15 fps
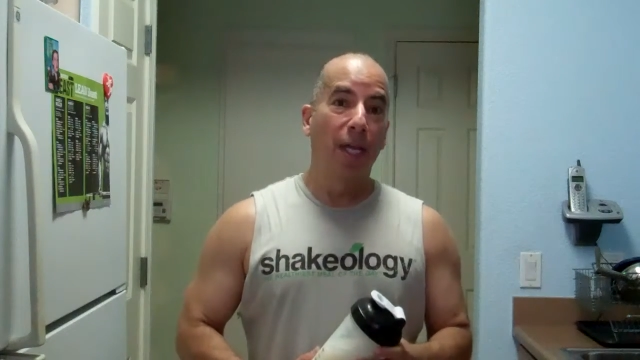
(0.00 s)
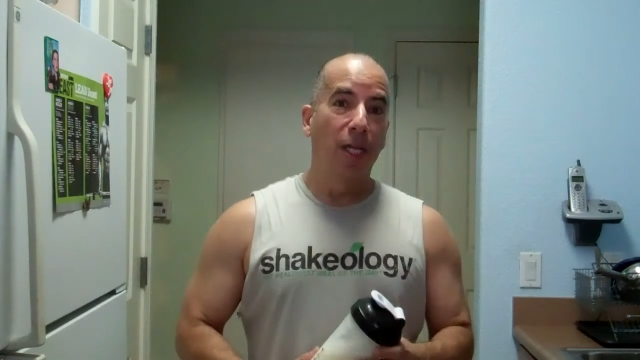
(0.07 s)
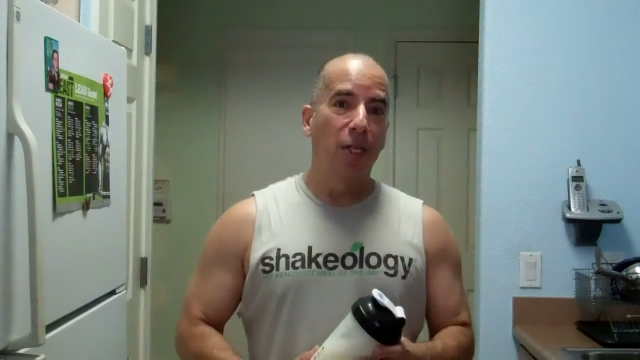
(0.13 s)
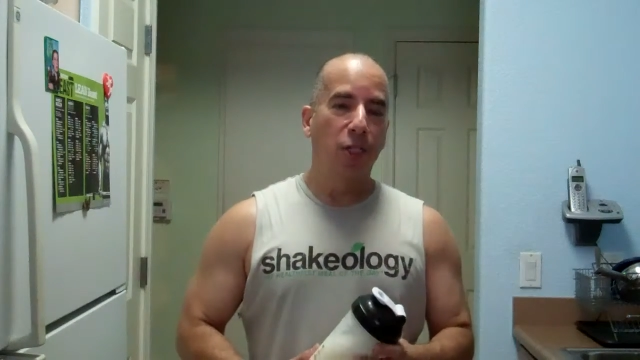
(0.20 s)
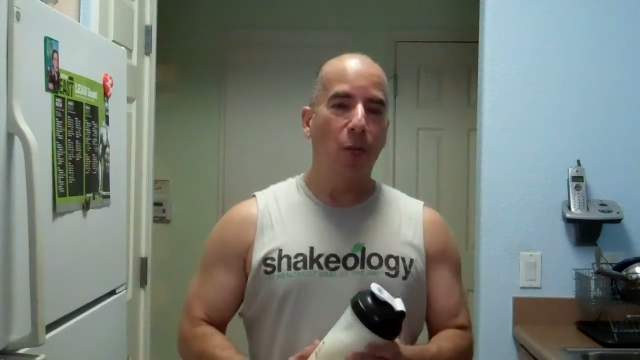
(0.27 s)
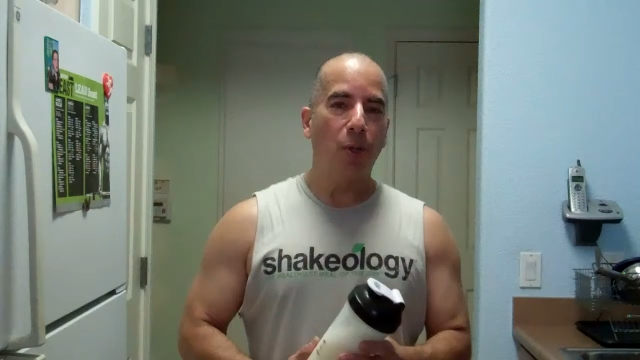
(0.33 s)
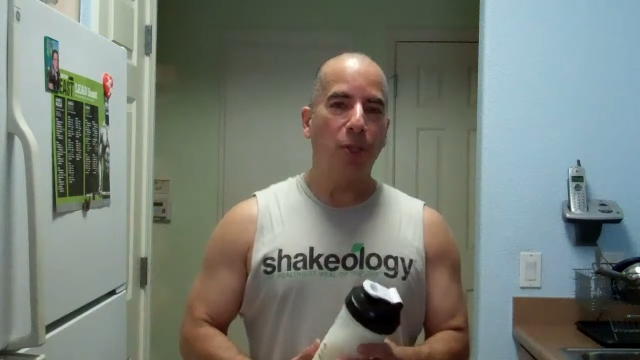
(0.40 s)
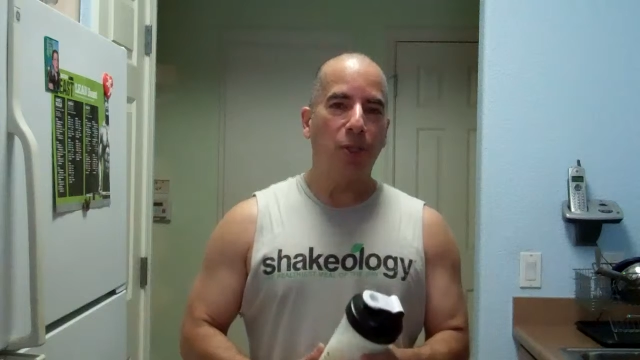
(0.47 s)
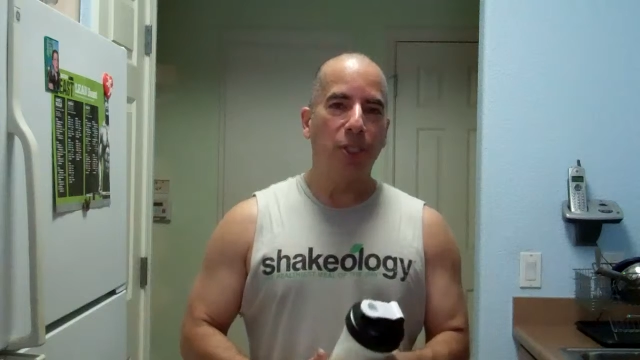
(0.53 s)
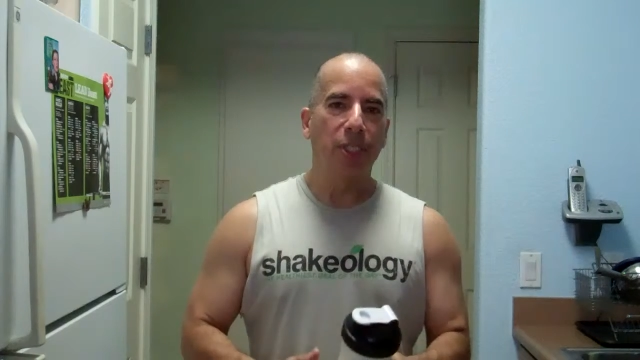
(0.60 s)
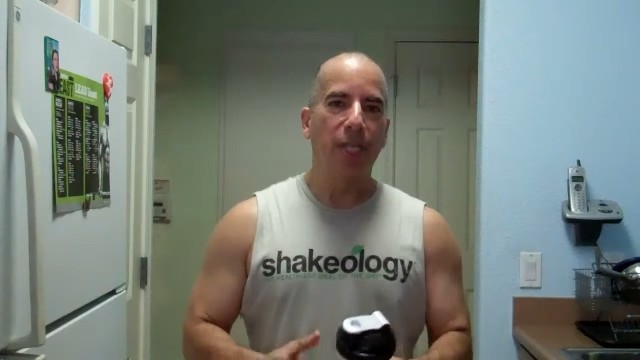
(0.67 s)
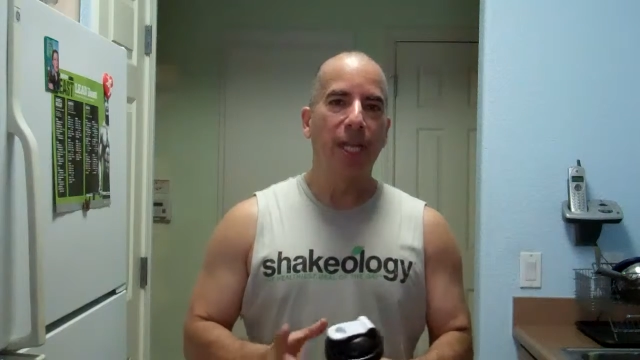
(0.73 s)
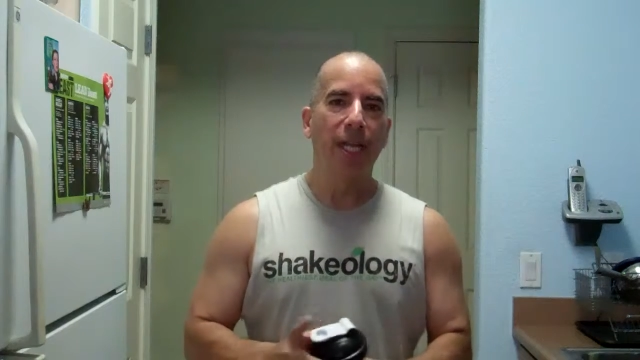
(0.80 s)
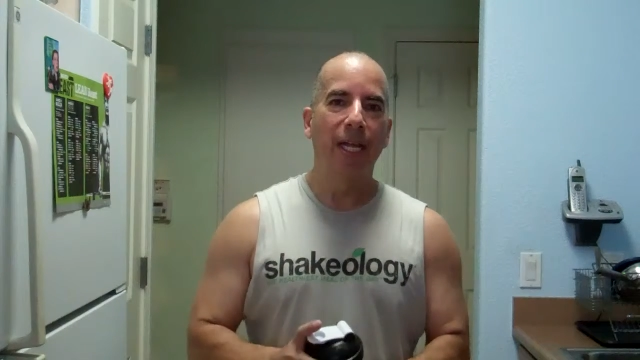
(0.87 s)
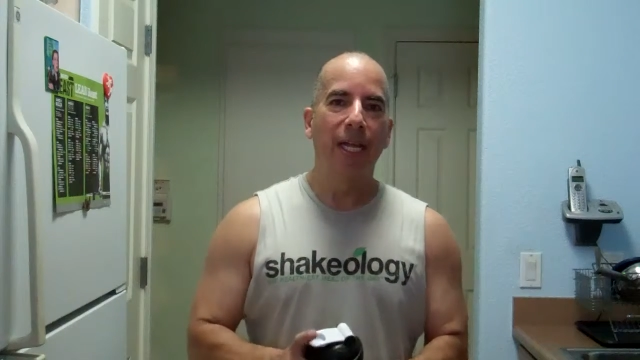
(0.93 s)

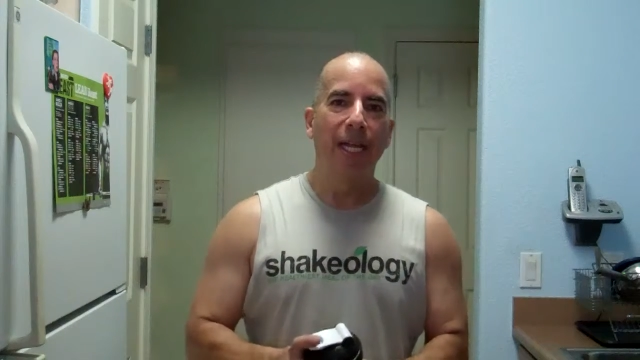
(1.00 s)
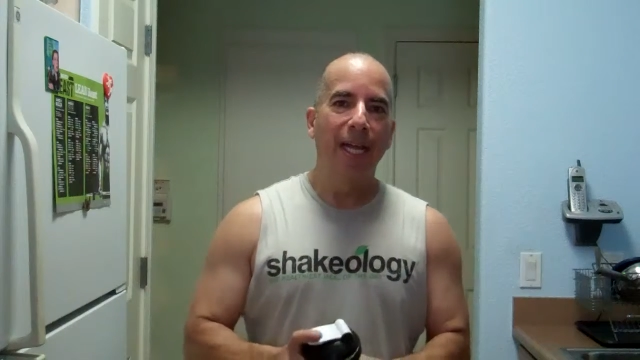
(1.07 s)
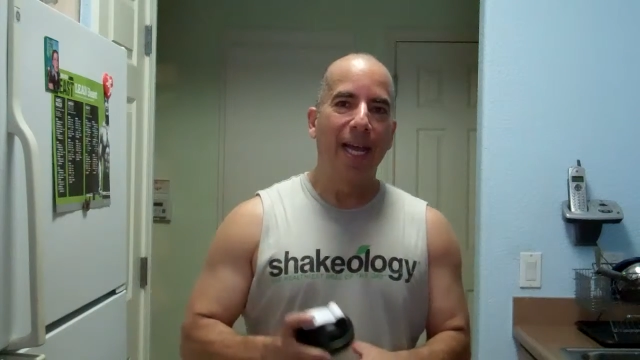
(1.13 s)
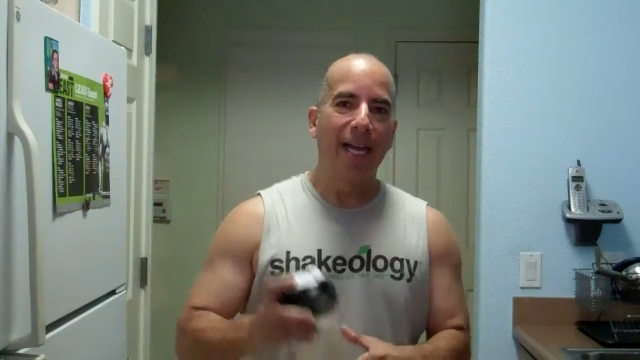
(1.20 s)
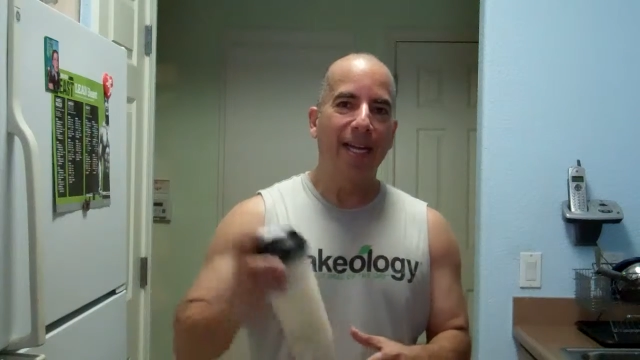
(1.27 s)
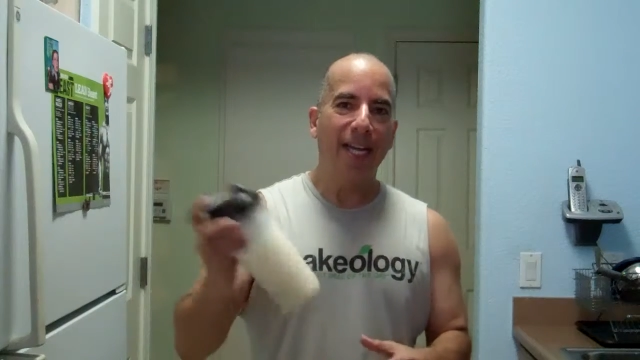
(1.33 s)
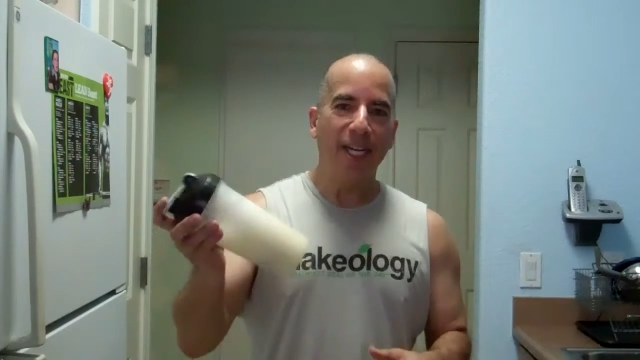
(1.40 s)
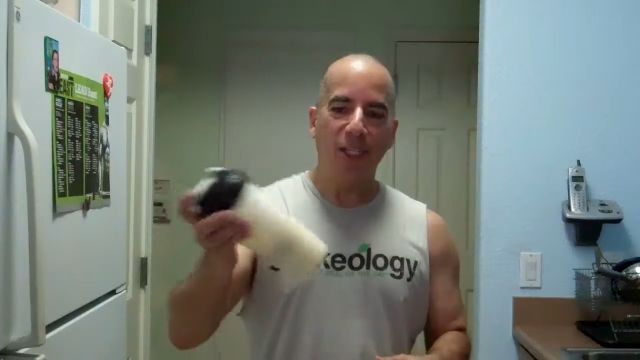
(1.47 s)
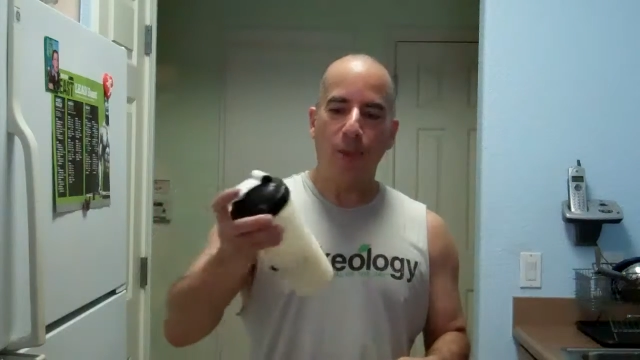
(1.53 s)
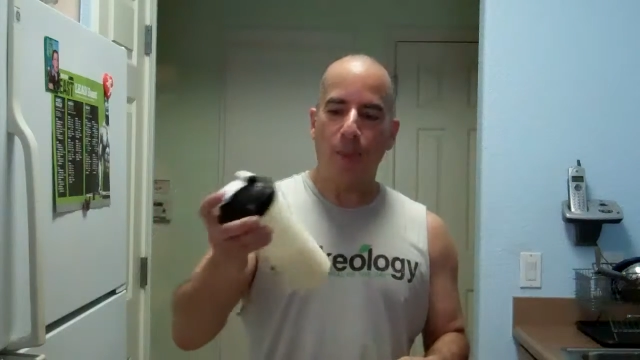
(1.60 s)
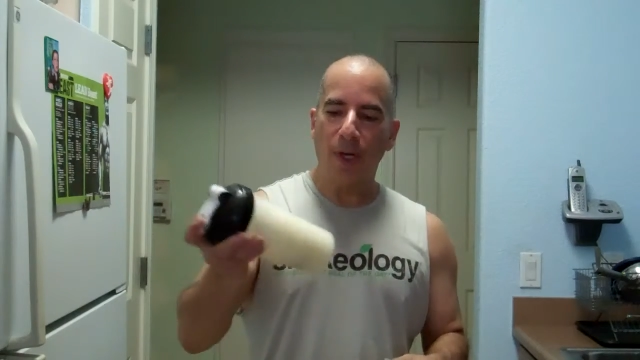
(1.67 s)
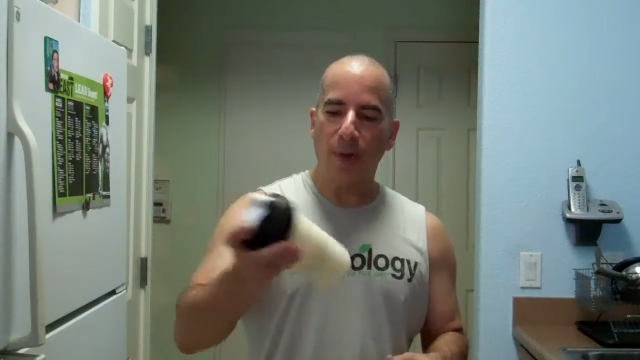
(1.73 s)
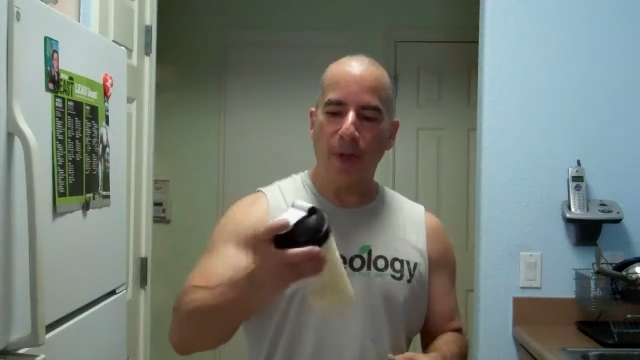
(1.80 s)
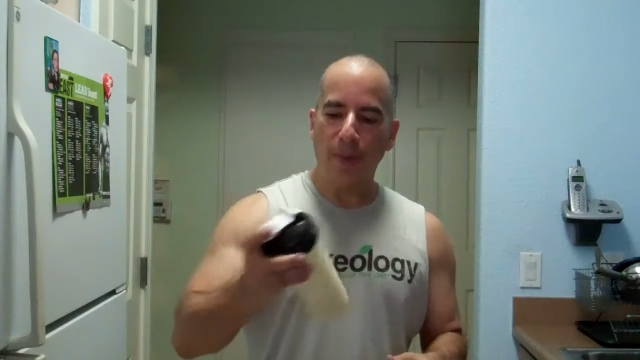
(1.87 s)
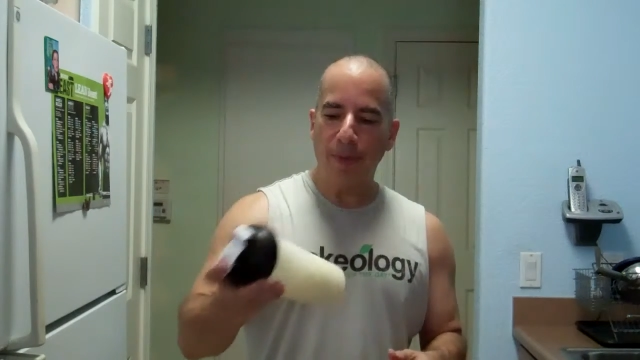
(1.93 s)
shoulders. And in case you're
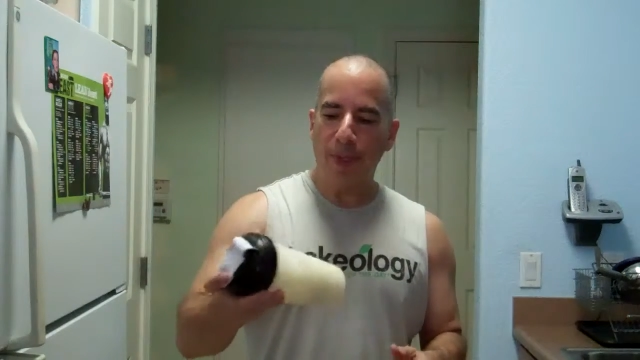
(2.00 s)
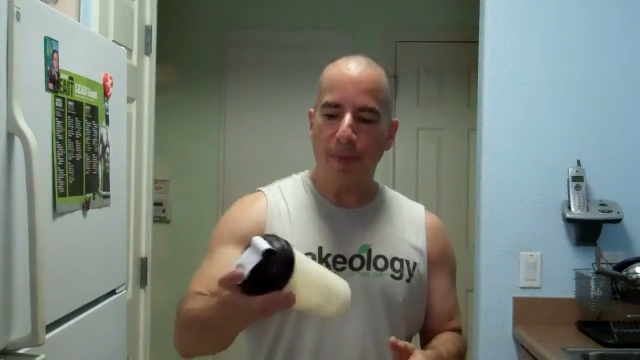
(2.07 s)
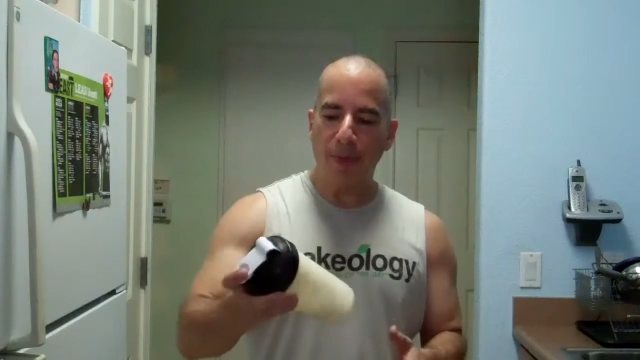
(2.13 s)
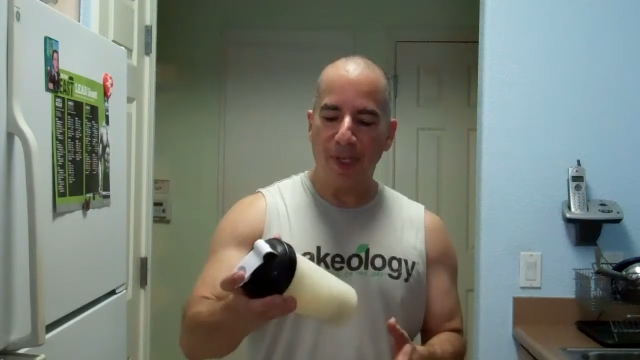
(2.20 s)
wondering what I'm doing,